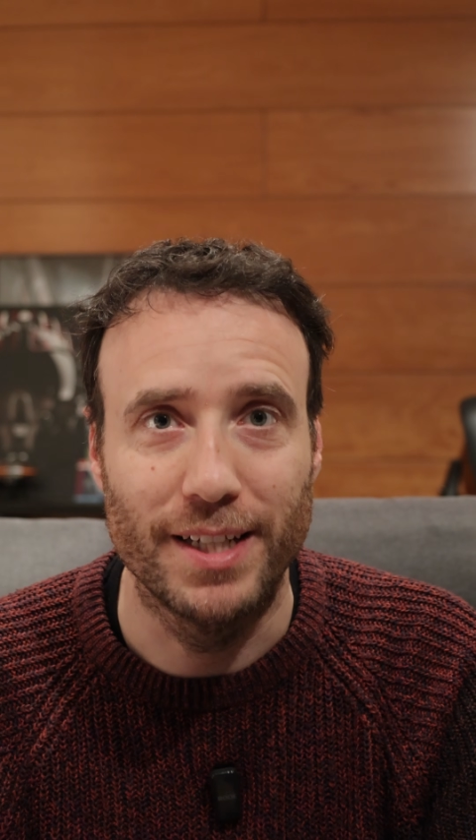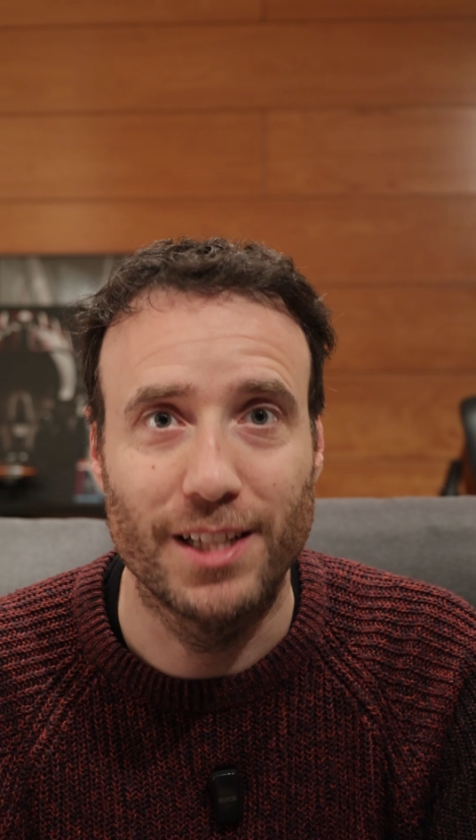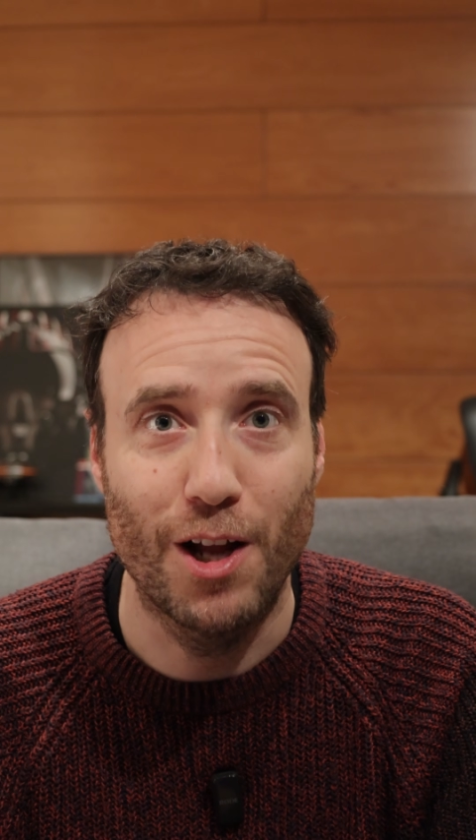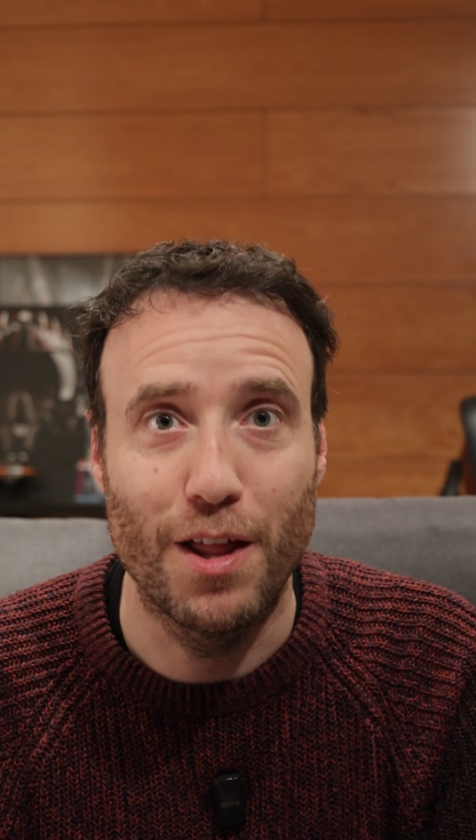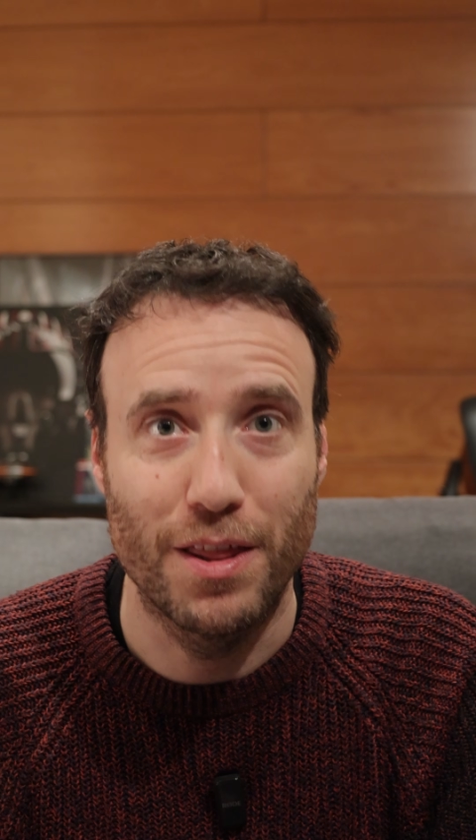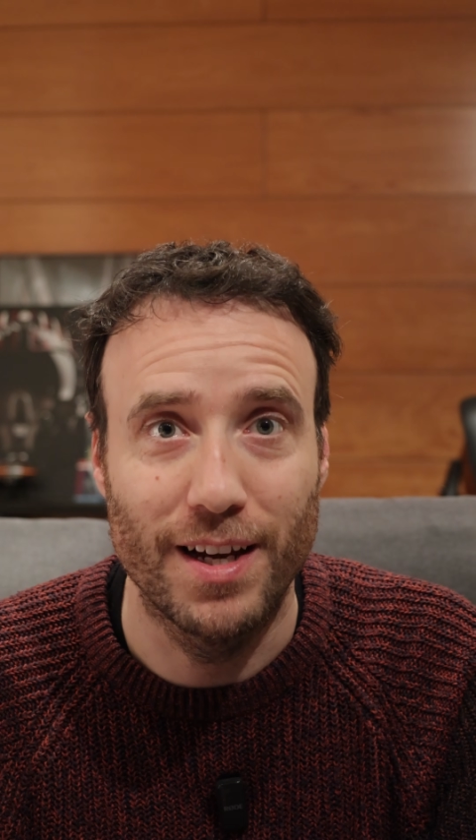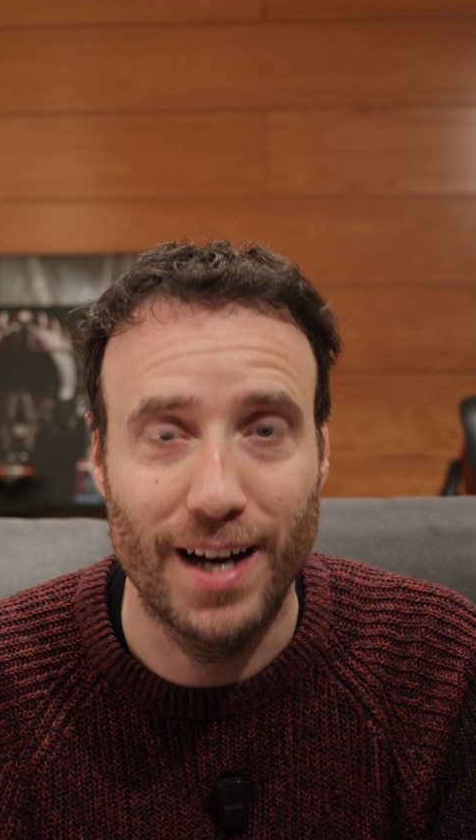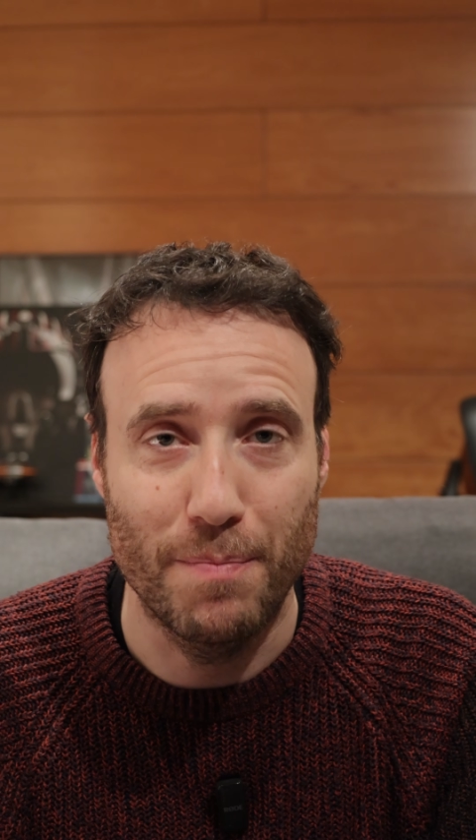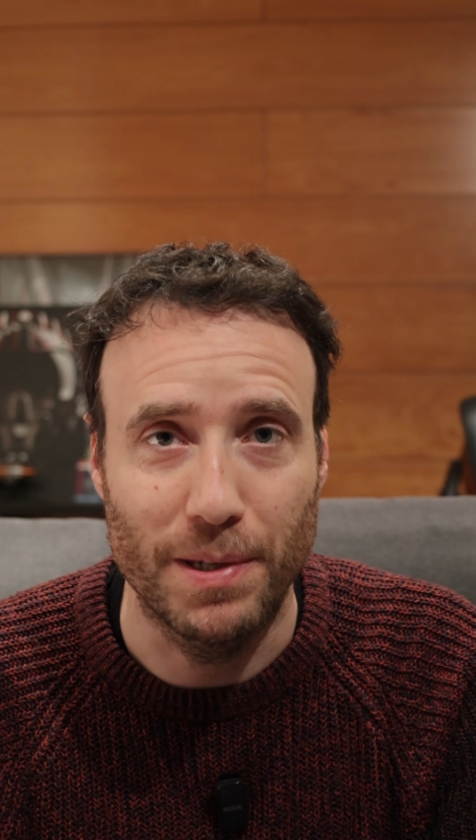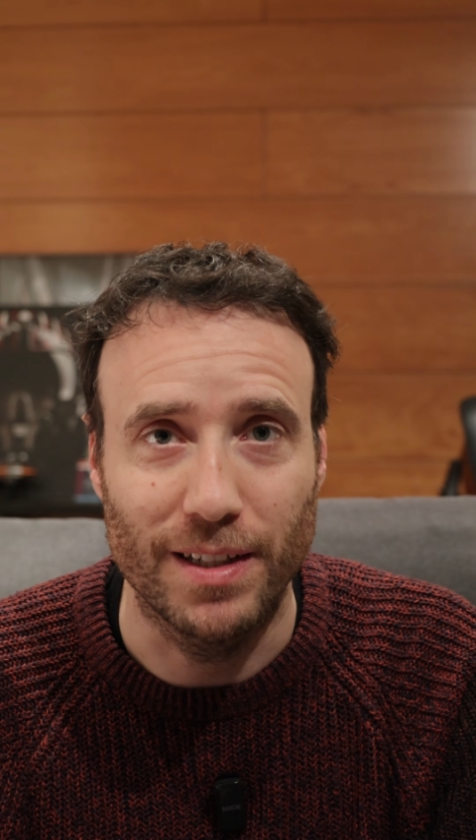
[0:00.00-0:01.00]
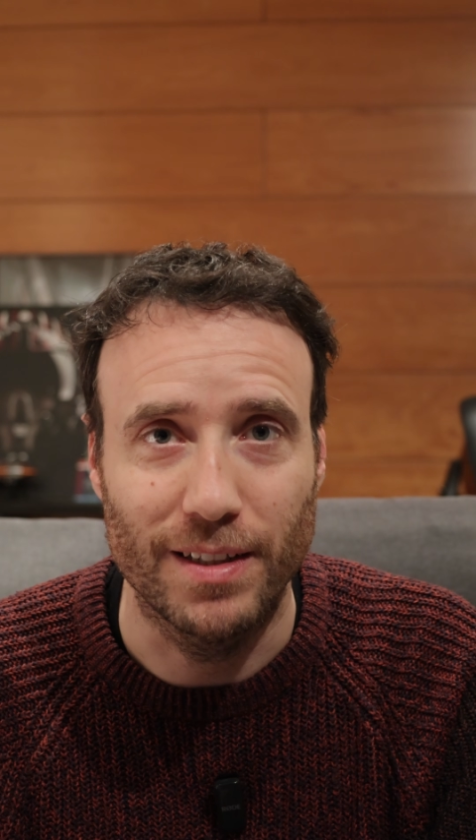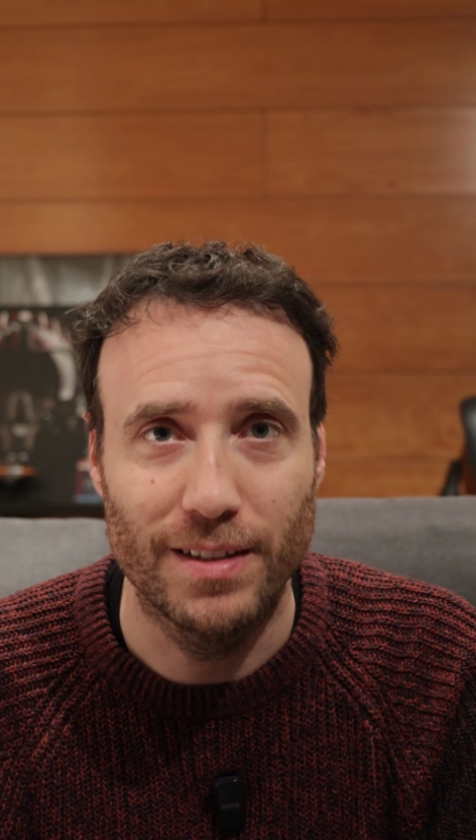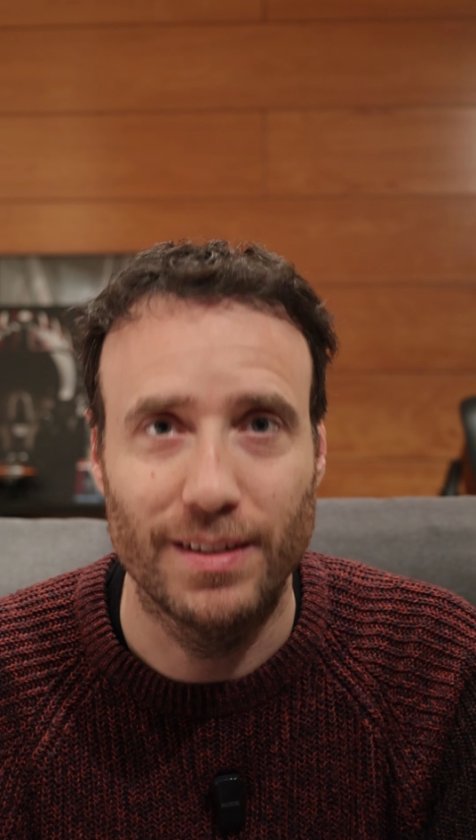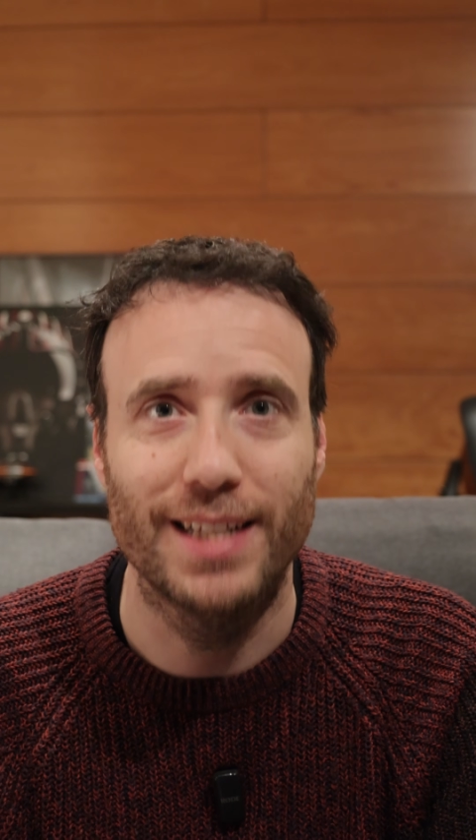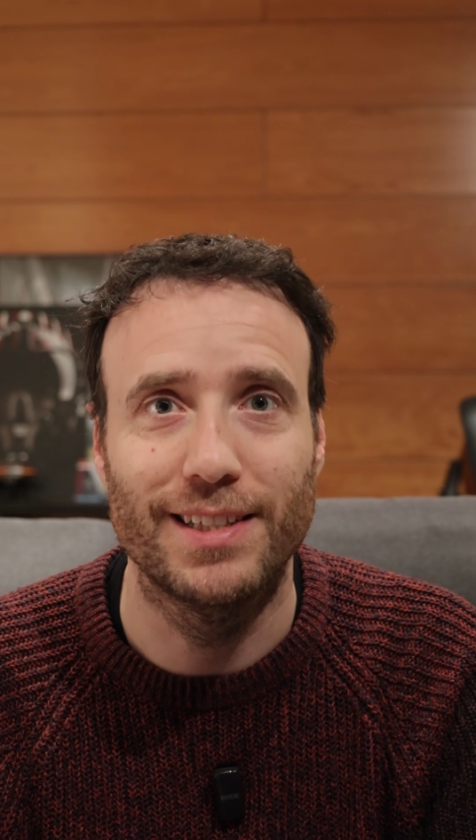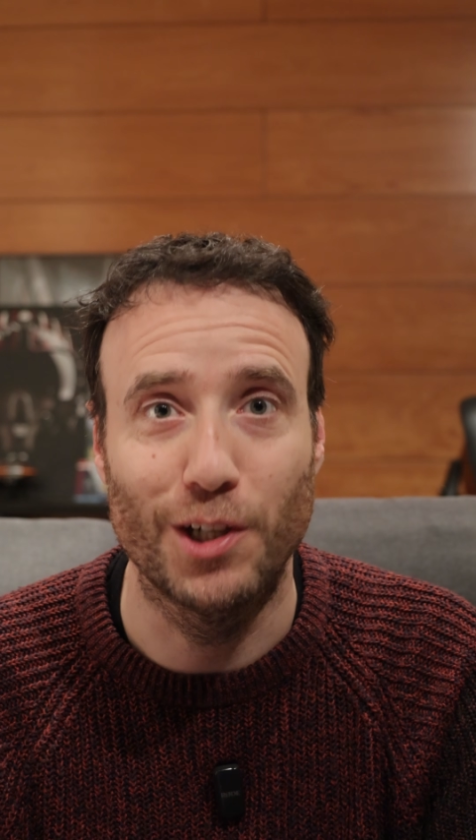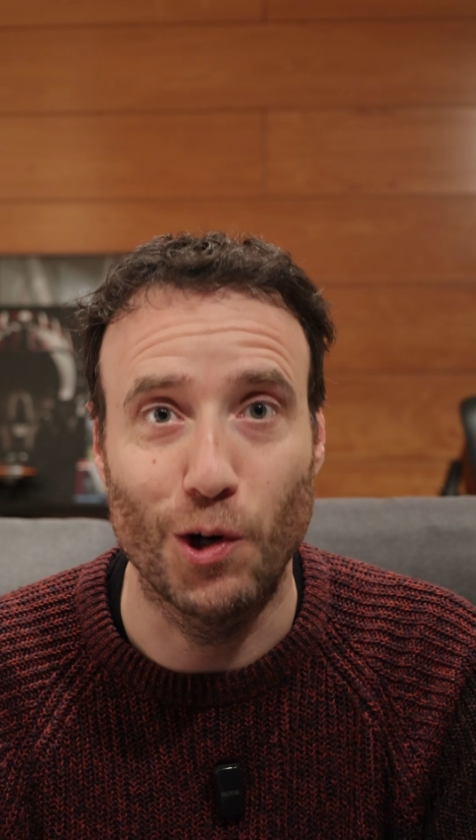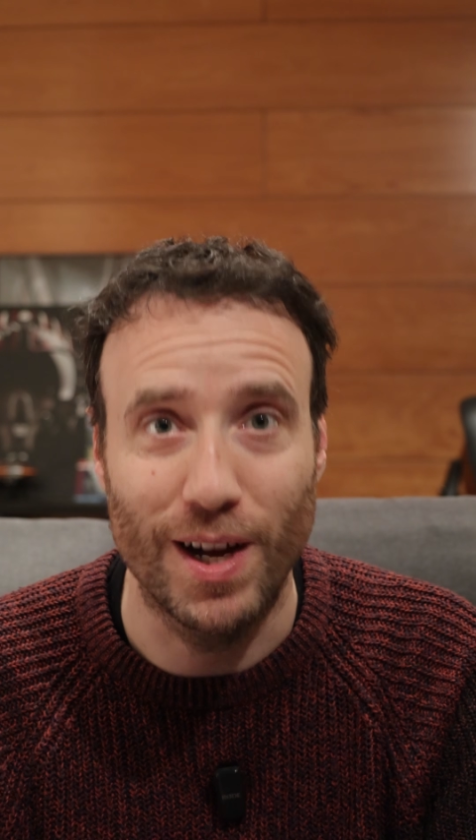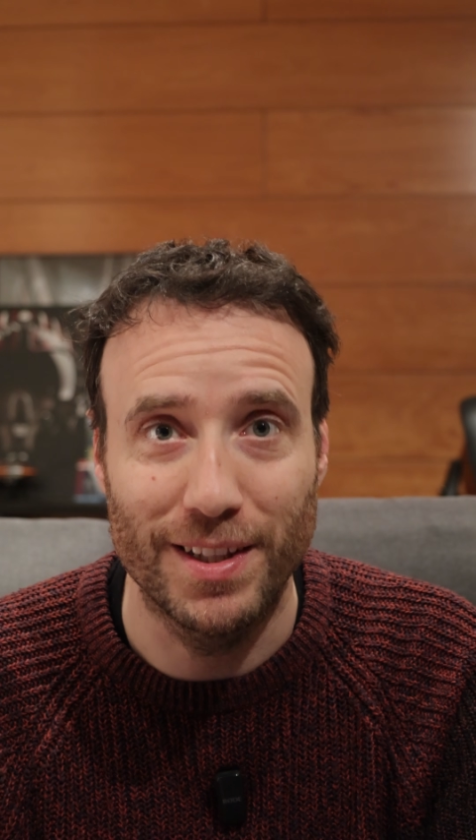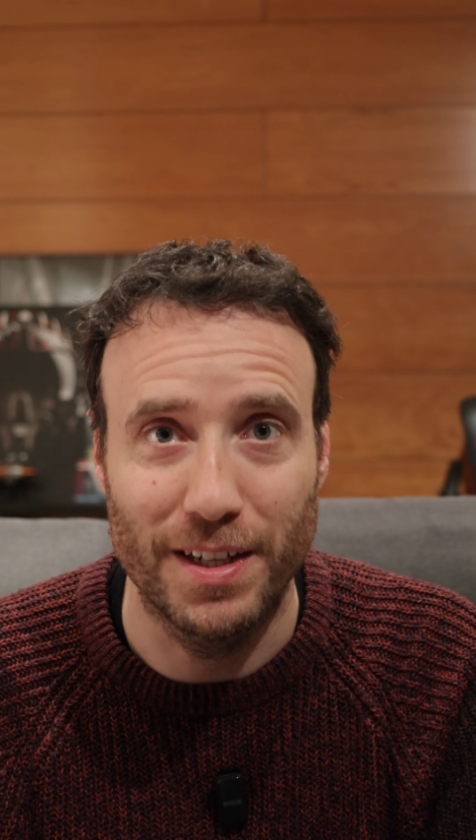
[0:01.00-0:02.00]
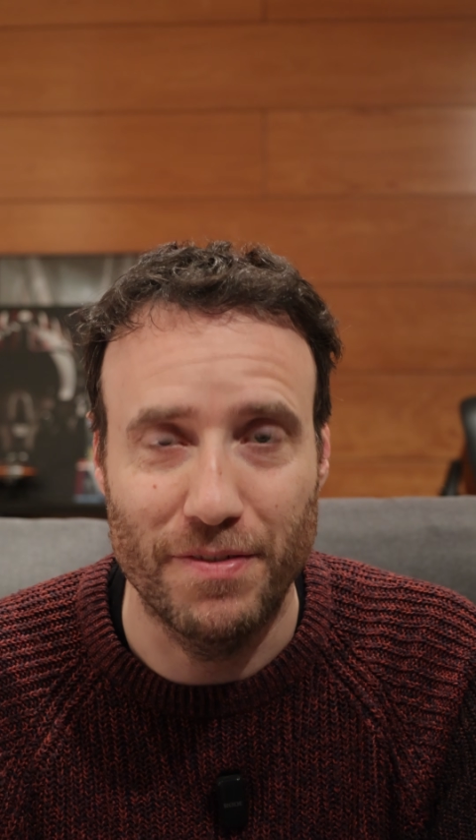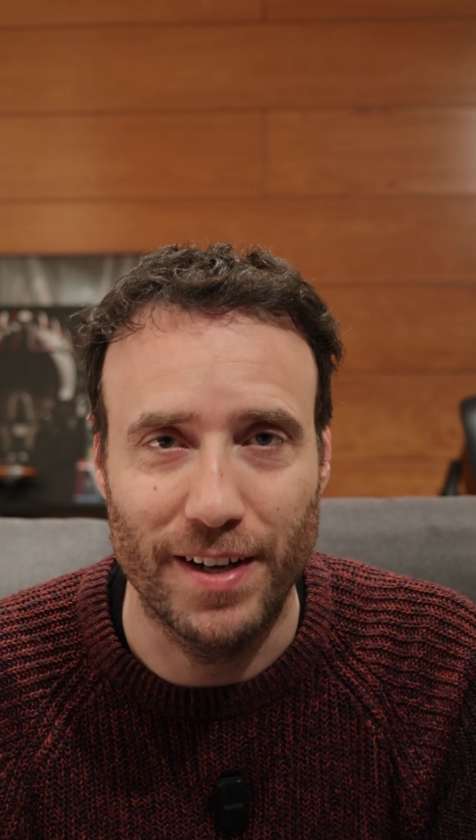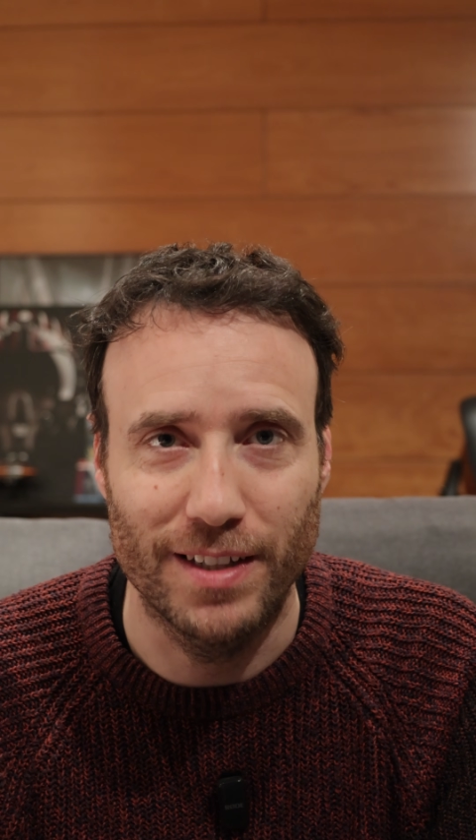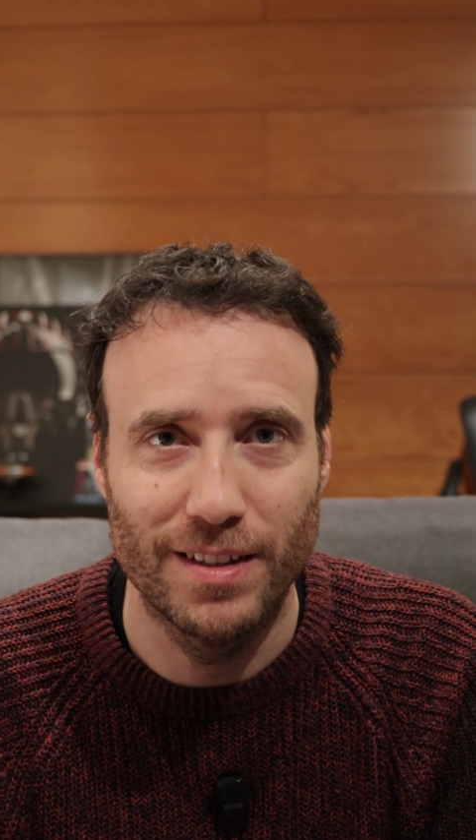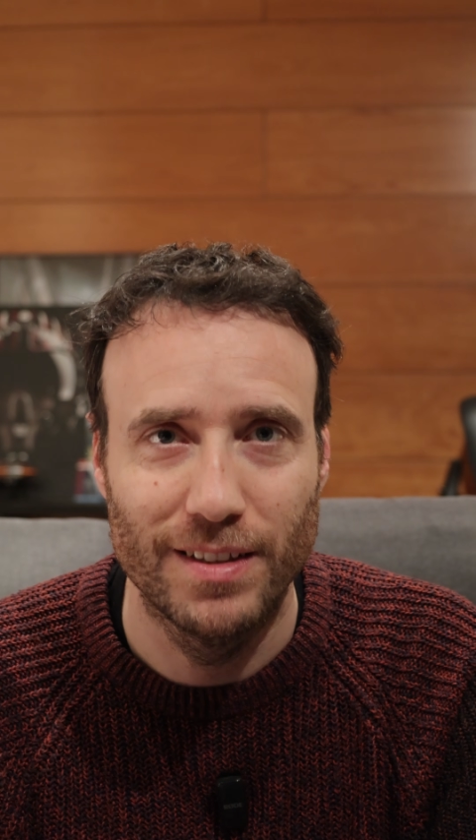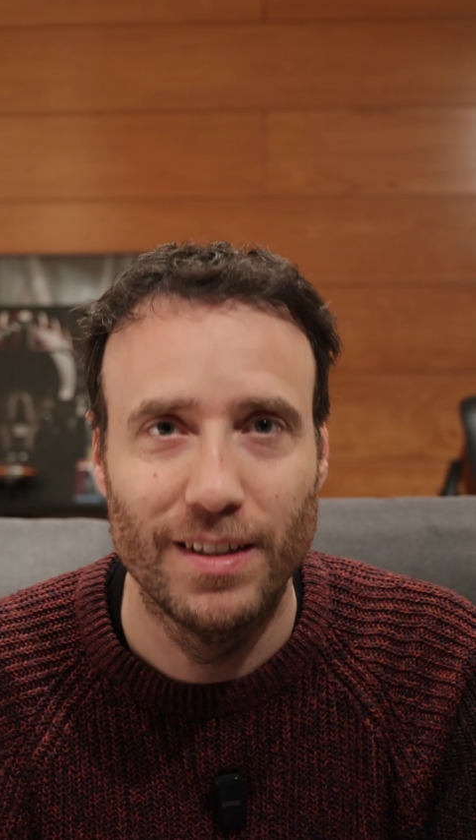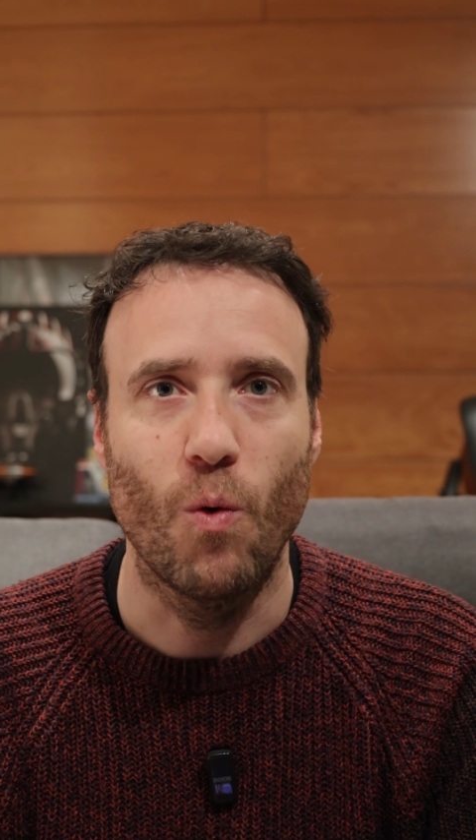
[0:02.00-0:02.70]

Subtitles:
there's another thing happening. That's the Coanda effect.